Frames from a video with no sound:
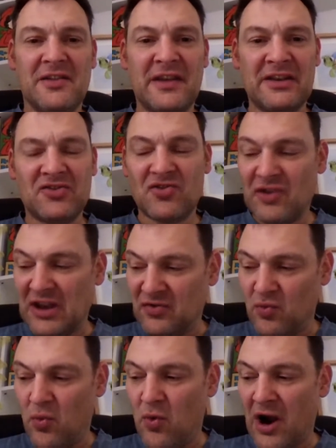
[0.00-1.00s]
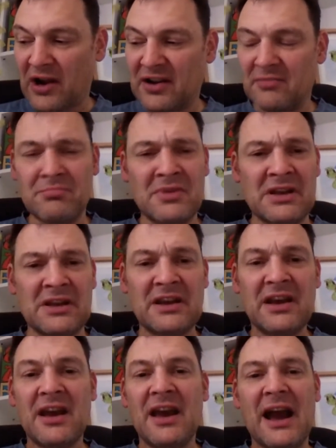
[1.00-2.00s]
This grace worked in me,
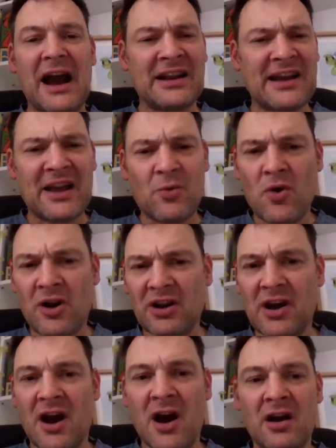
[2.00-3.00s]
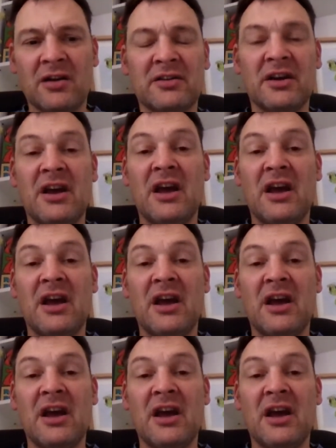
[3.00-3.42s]
and I worked hard,